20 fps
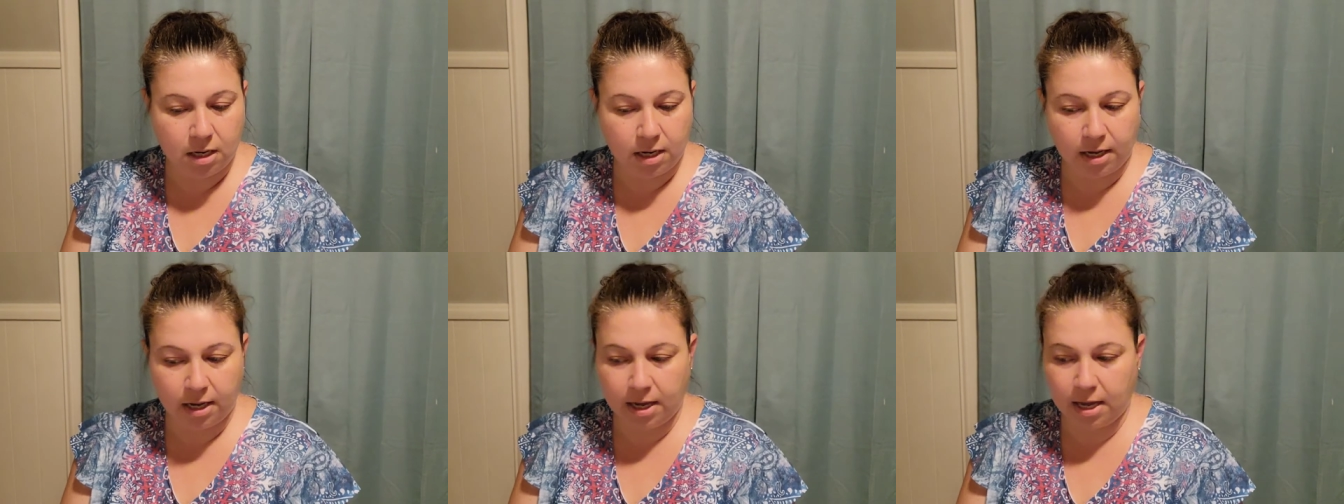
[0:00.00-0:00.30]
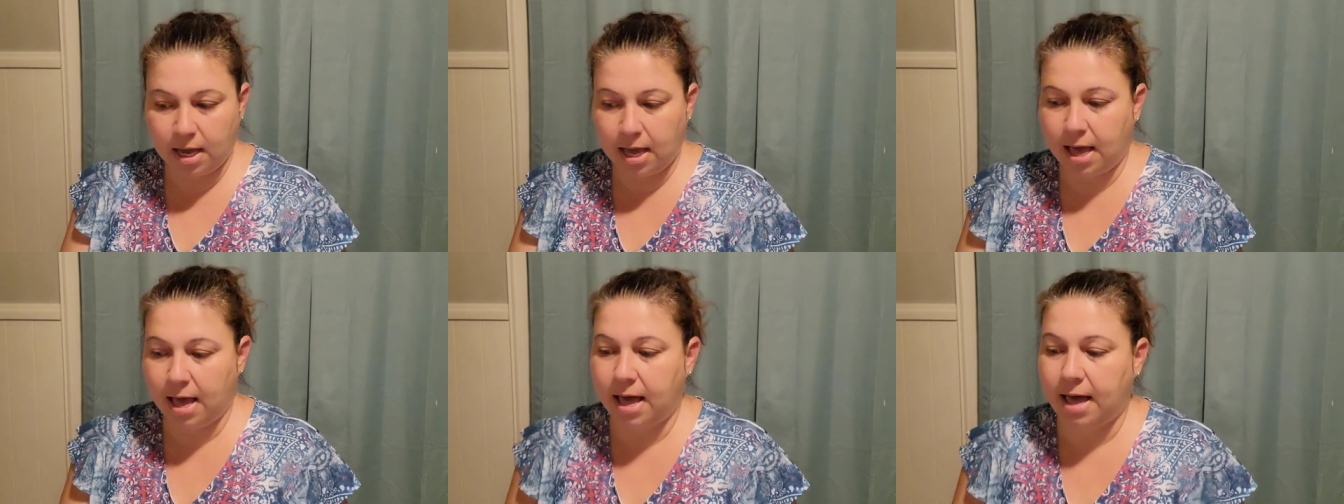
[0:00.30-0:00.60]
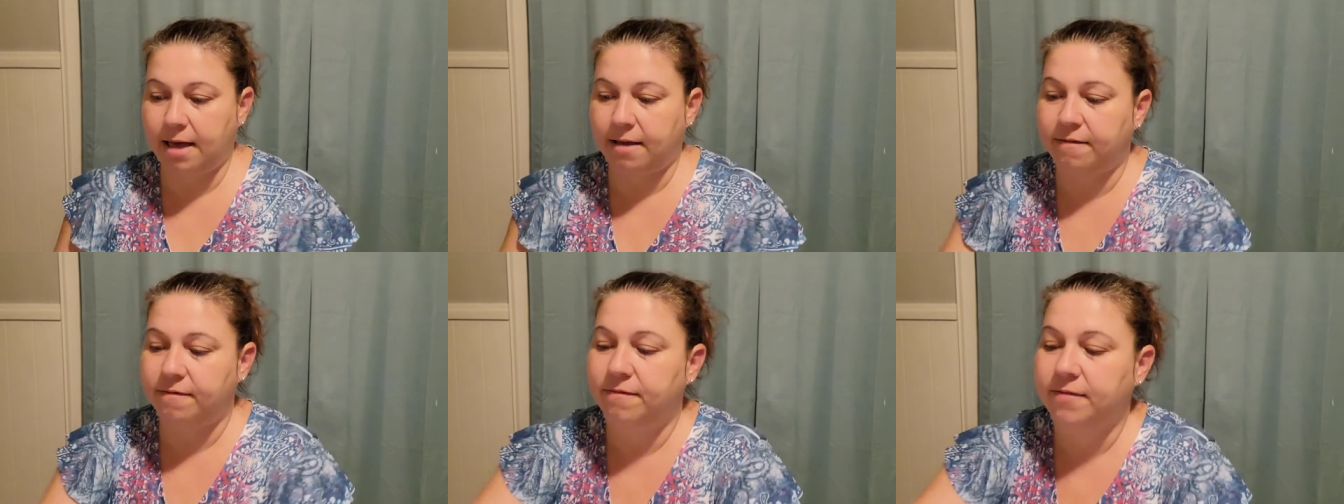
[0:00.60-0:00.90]
I
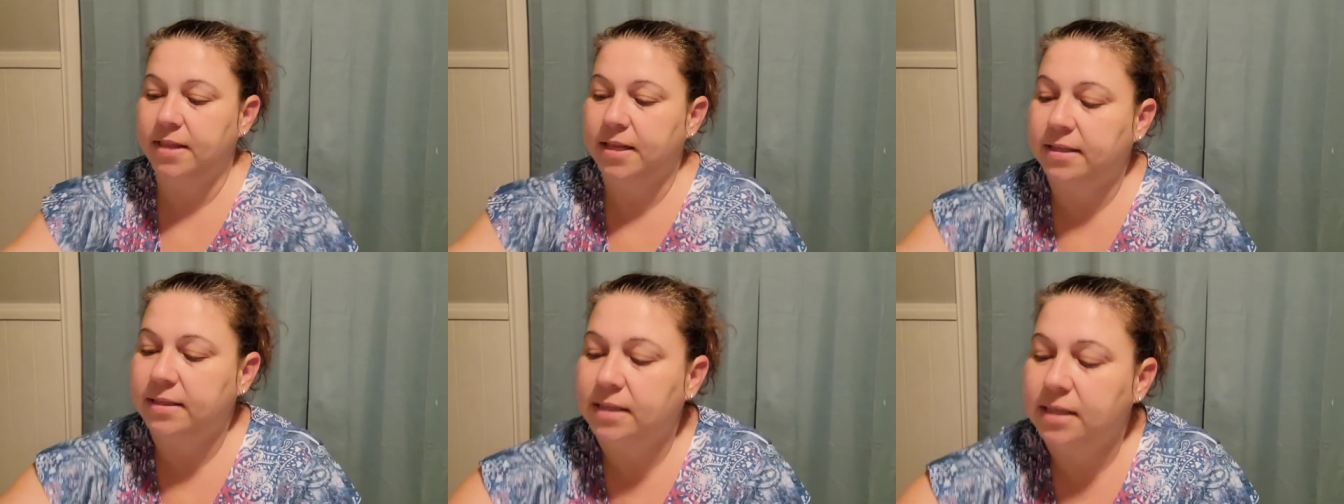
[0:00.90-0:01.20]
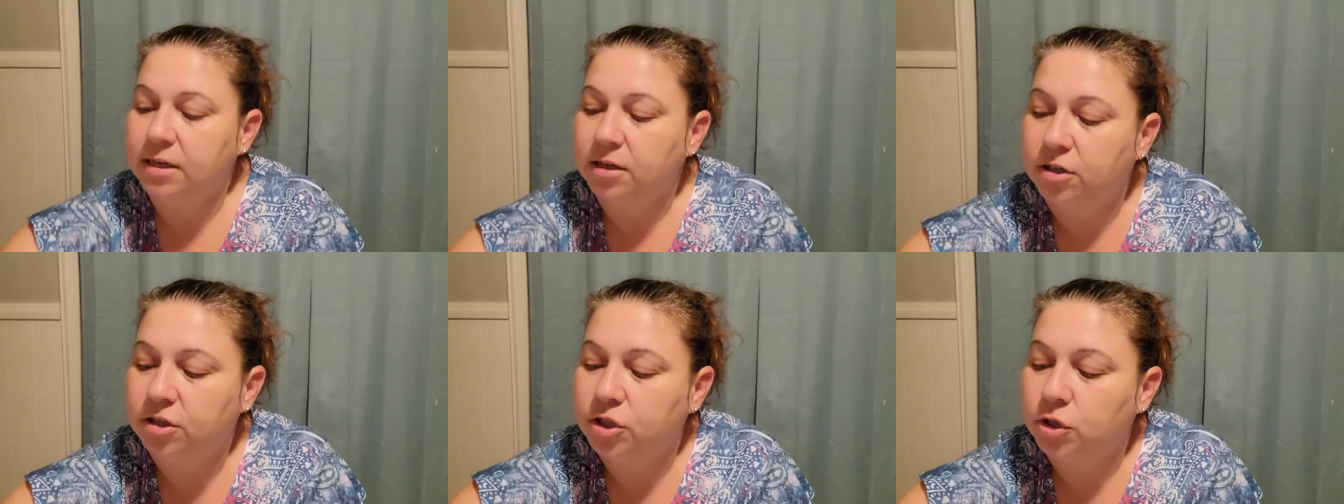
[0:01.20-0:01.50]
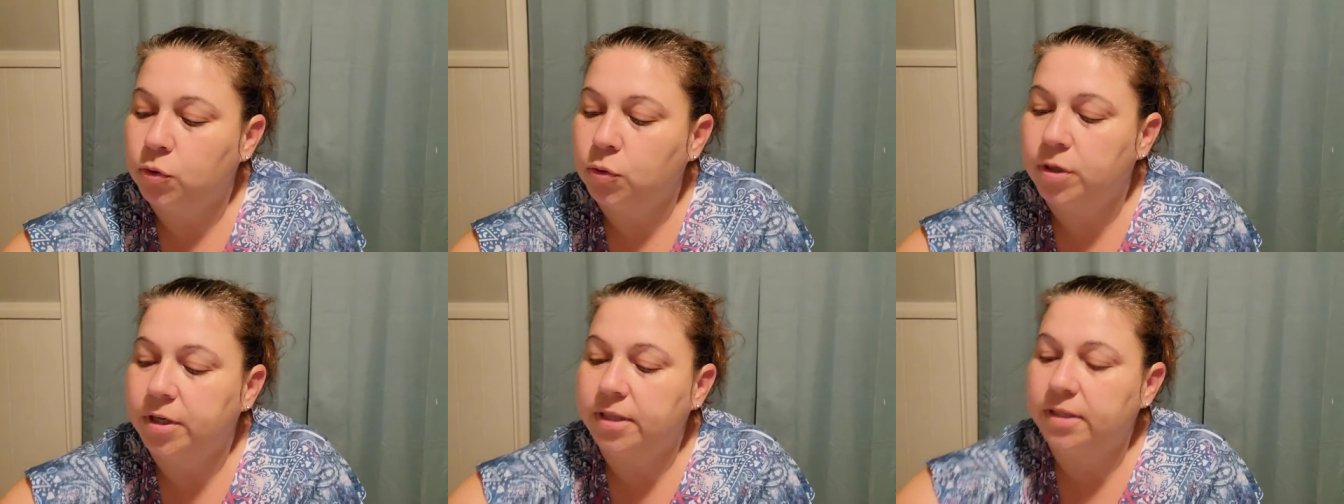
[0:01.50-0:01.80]
have this little
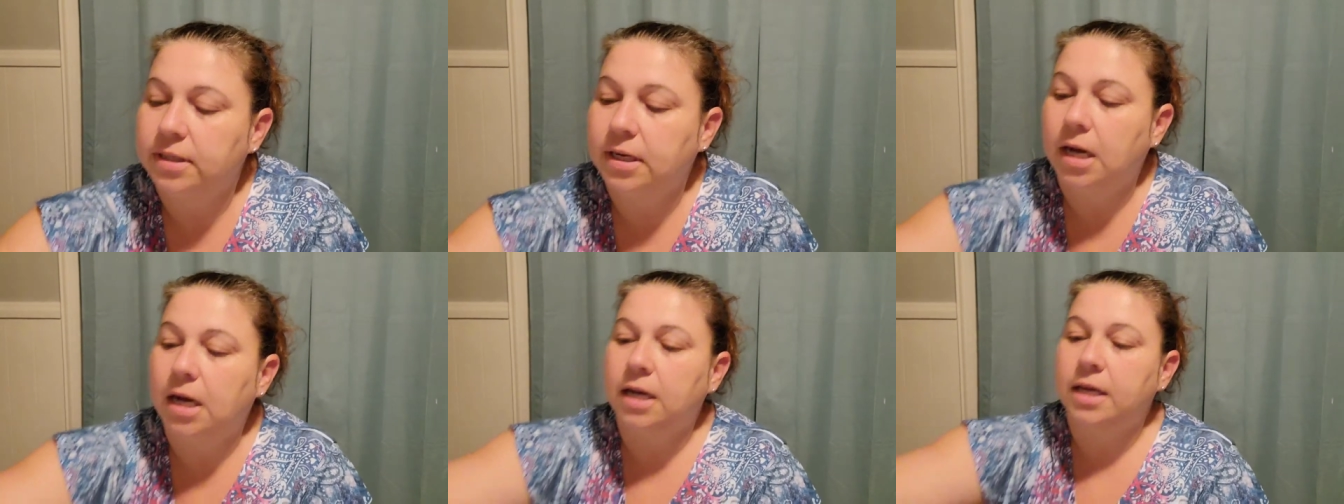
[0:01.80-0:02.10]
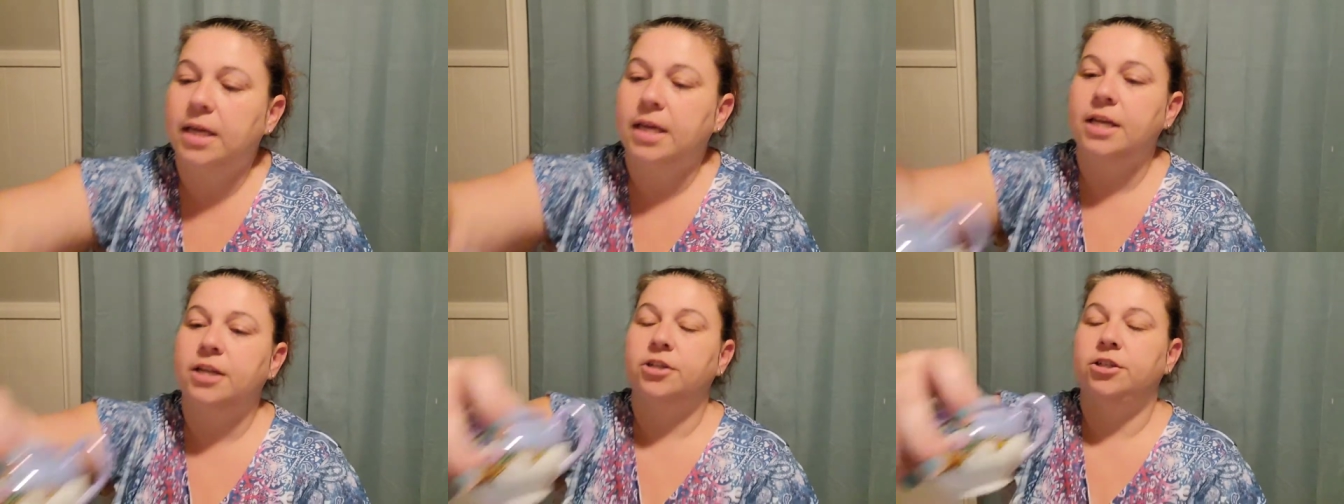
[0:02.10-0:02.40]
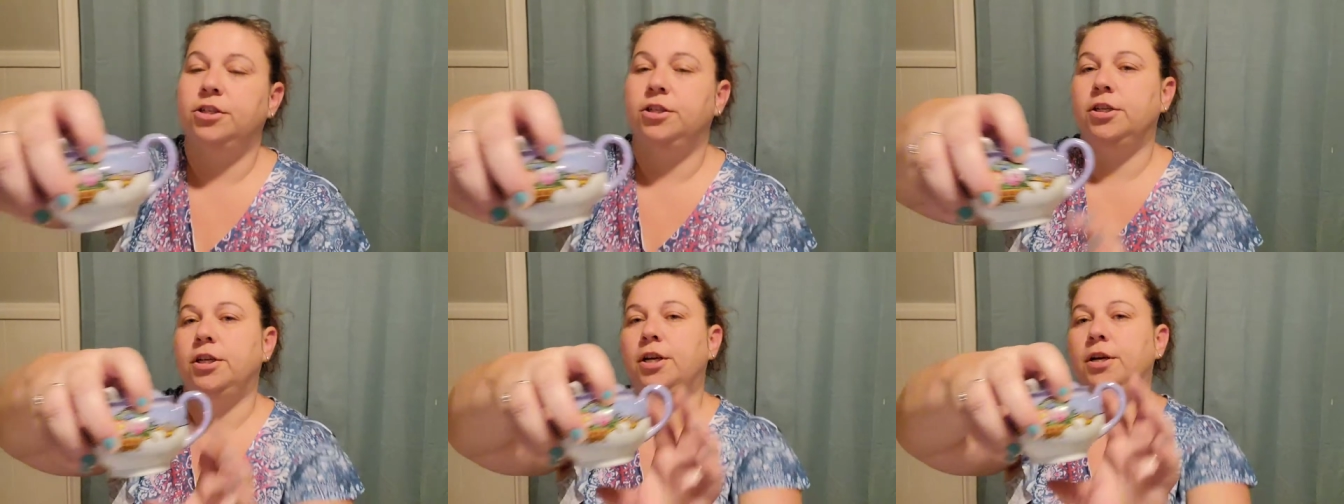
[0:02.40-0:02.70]
Noritake
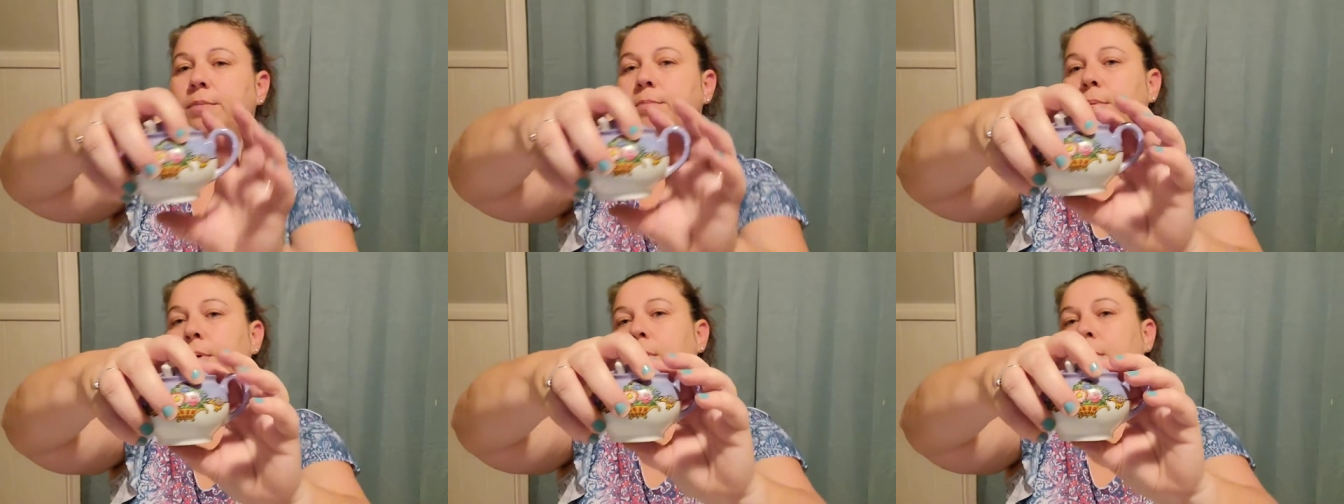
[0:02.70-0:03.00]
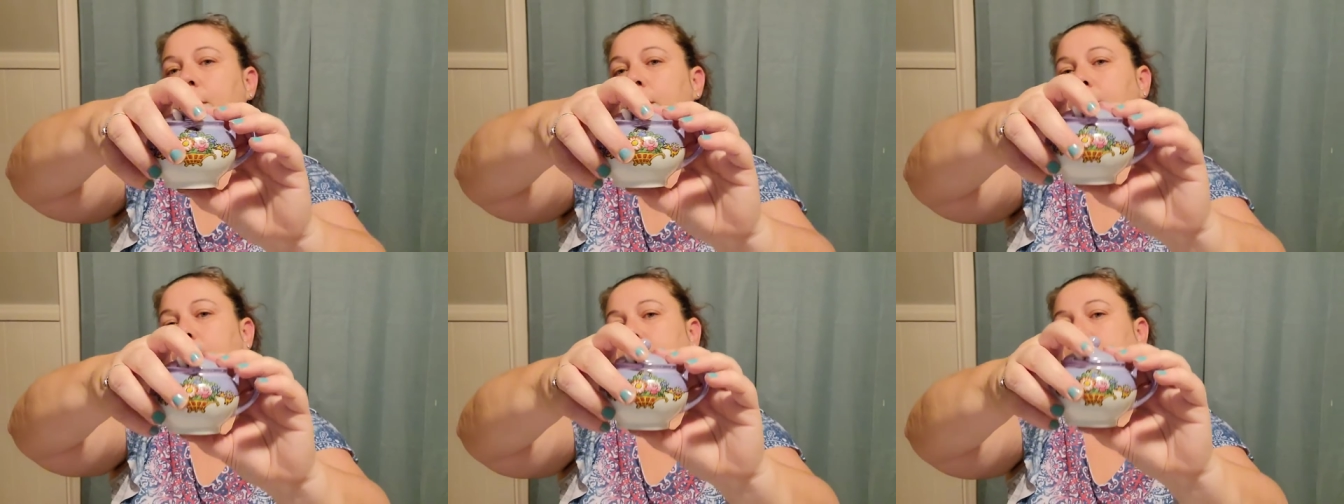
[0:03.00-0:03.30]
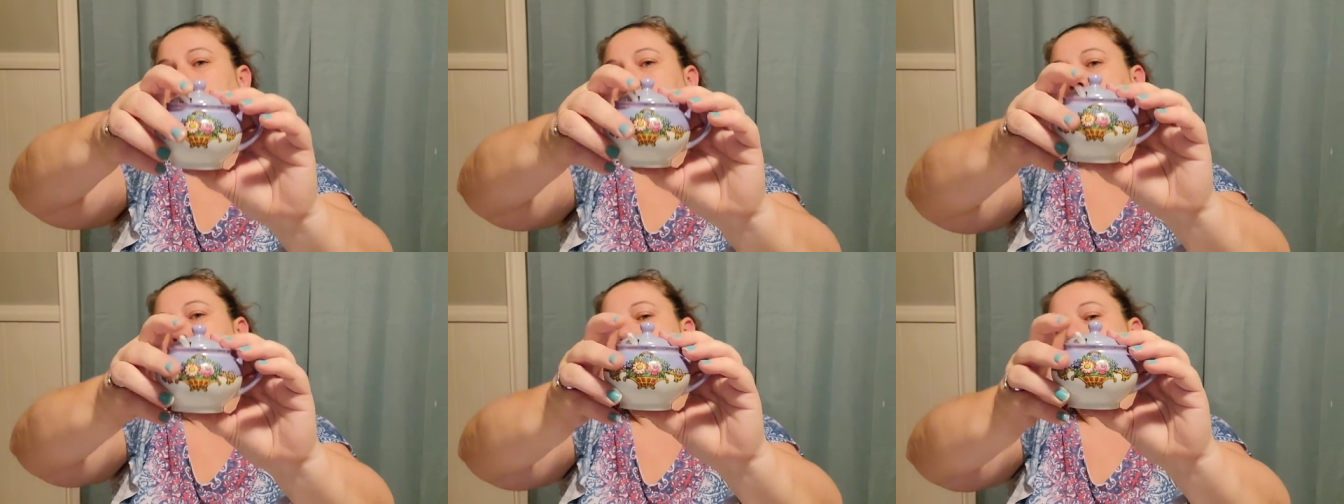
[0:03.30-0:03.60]
sugar bowl
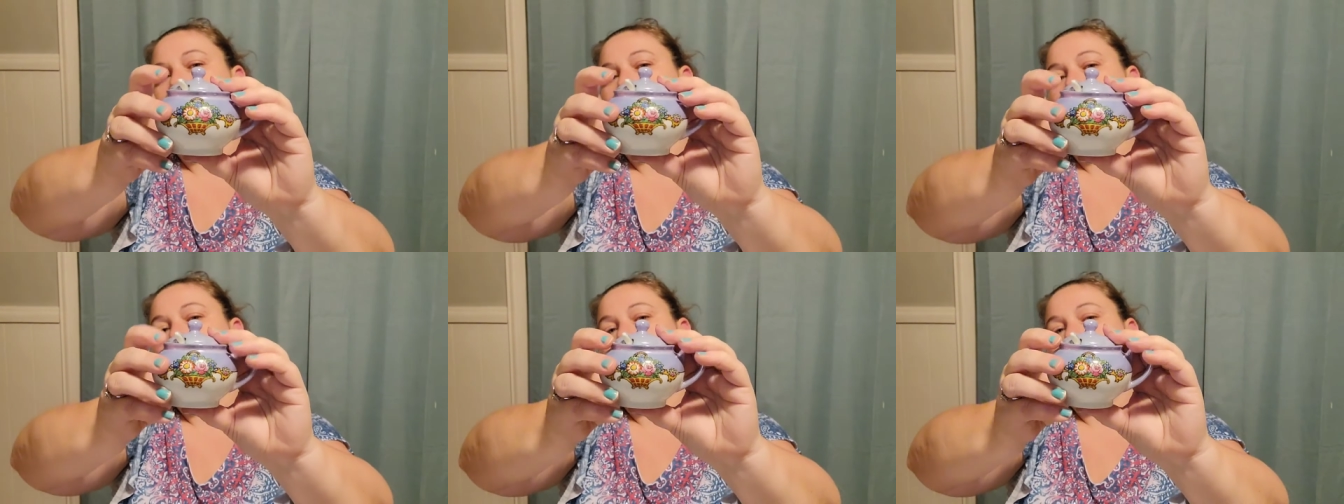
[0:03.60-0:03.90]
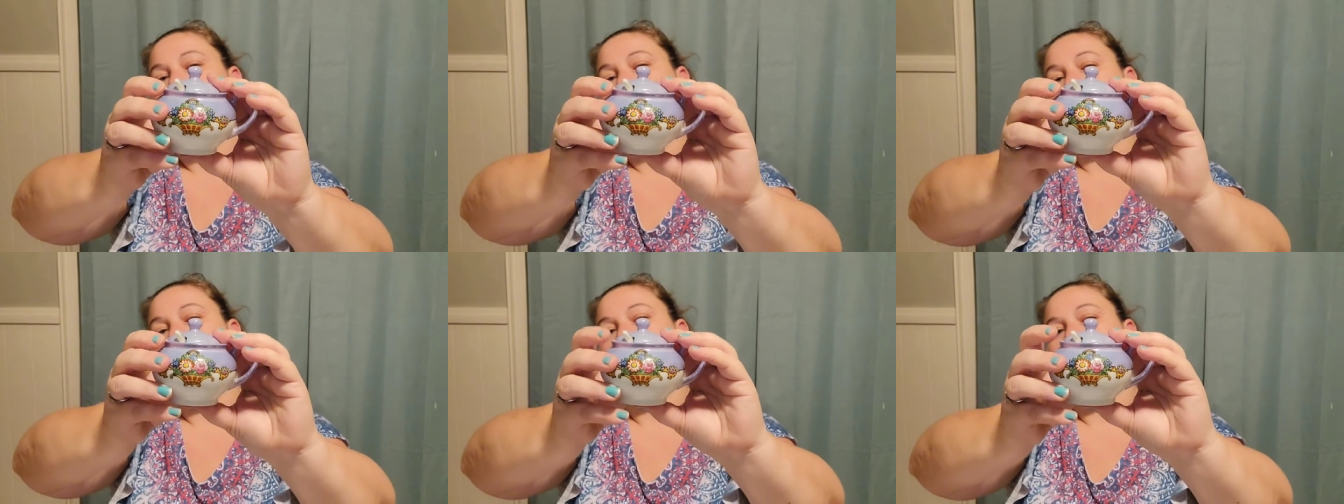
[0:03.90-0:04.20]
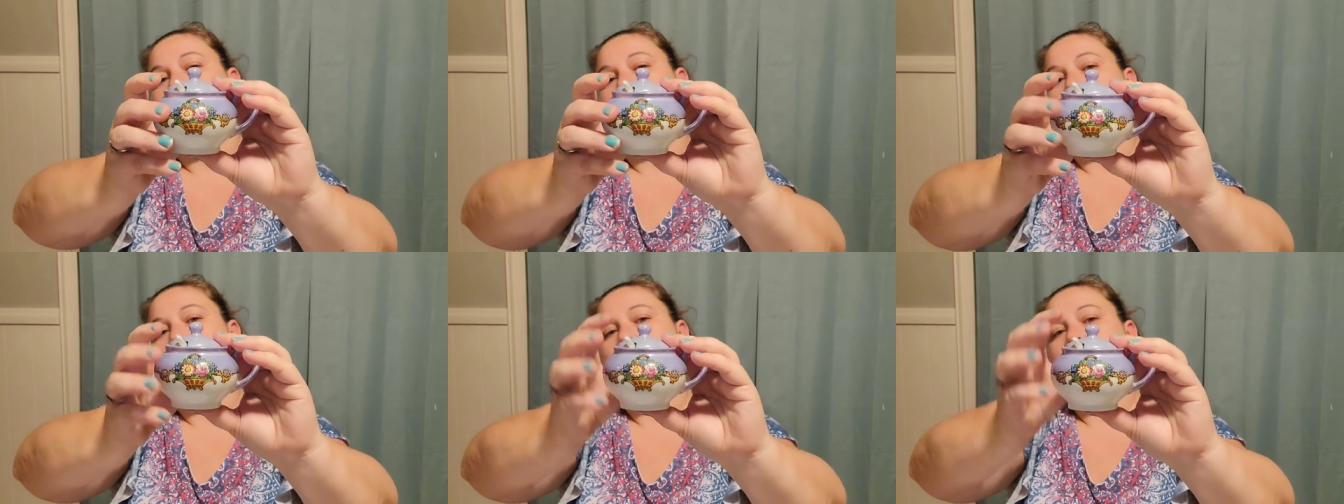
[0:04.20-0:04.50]
that